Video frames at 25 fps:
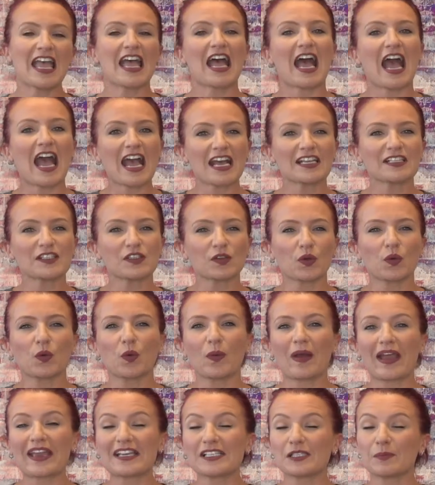As
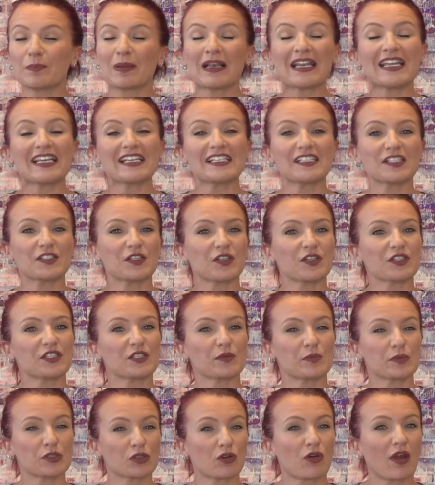always, please do
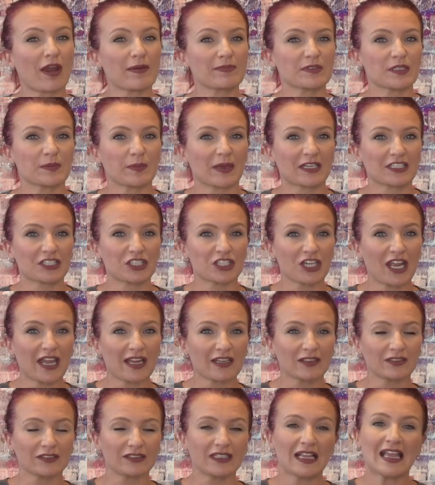subscribe to my
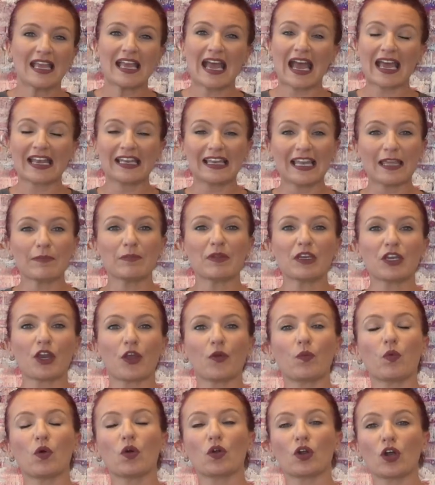channel and let me
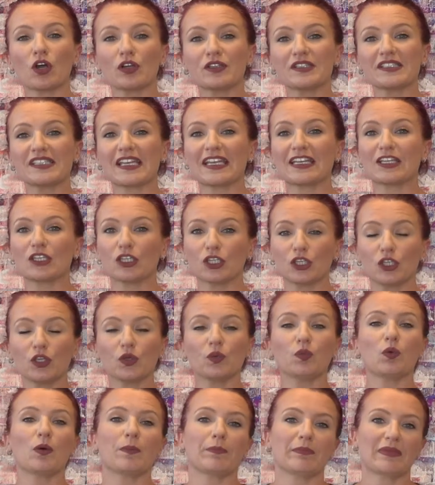know what content you
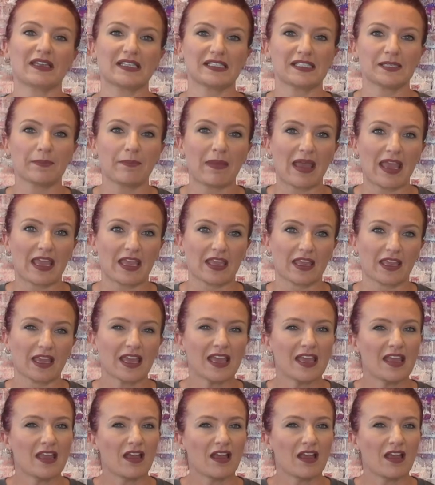want me to make.